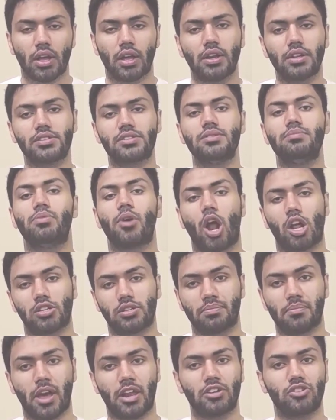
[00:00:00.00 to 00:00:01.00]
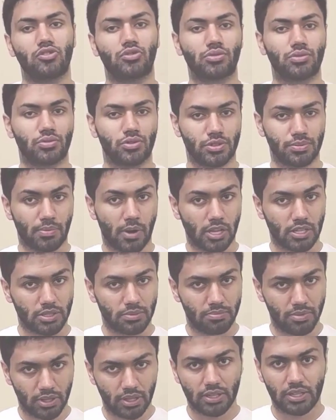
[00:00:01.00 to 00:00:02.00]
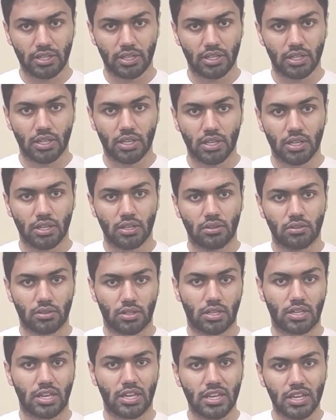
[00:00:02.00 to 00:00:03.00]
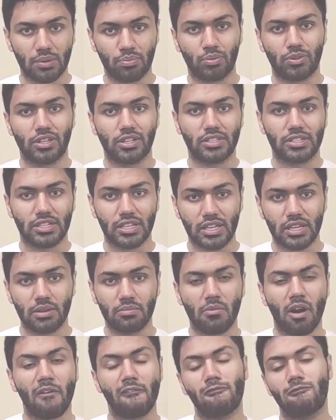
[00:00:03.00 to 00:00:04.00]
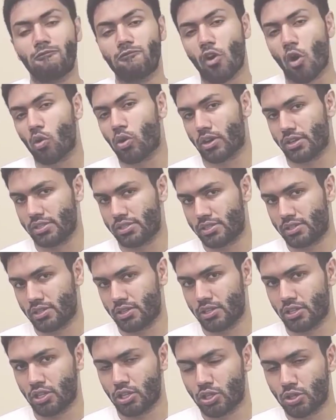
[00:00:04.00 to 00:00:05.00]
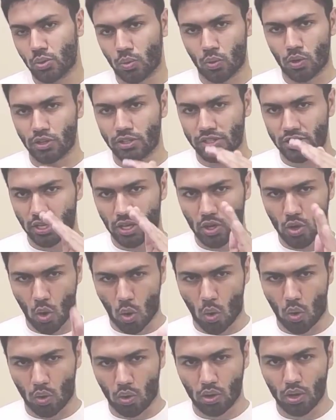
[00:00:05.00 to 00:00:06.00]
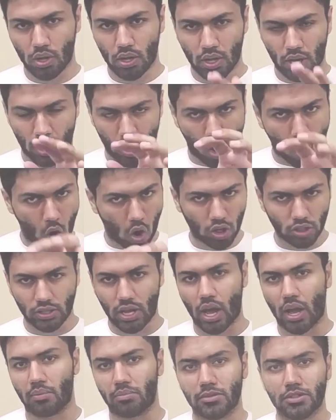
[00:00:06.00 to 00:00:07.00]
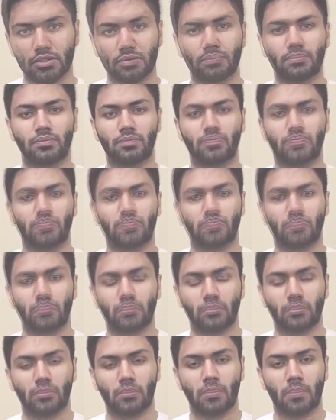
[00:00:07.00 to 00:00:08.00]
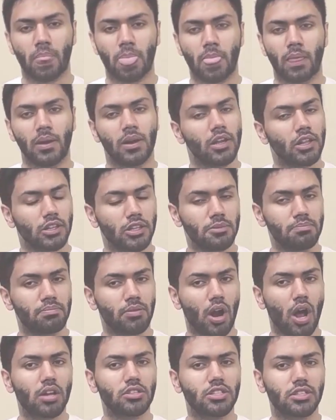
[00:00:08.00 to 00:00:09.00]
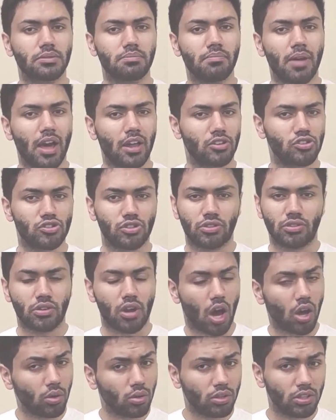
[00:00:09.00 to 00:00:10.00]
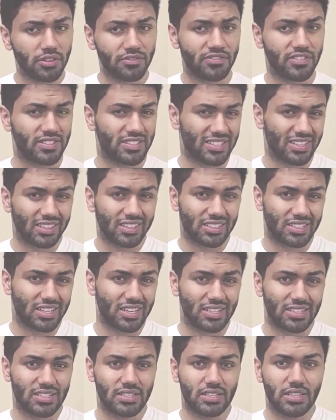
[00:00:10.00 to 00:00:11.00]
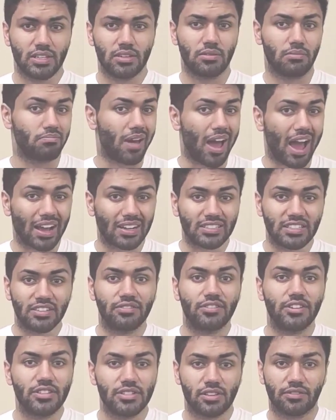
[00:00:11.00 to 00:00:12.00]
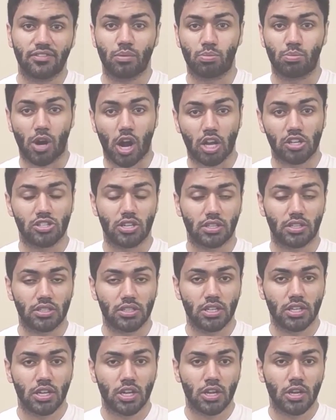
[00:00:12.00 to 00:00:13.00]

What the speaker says: And it's the project manager's responsibility to keep the team focused towards the goal at all times. The project manager not only facilitates the activities of the project,